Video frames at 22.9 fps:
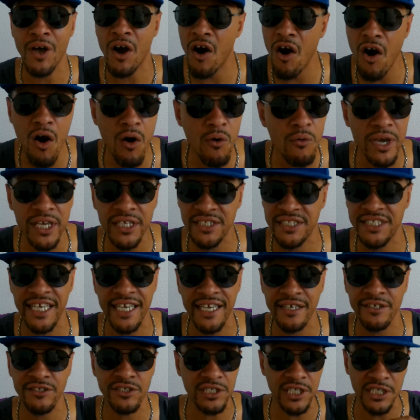Always
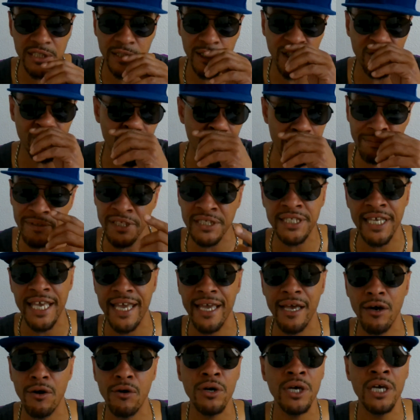there, as corrupt as
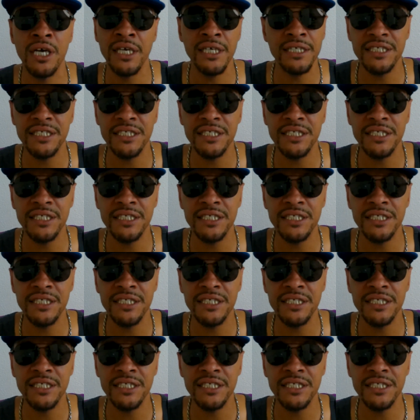hell,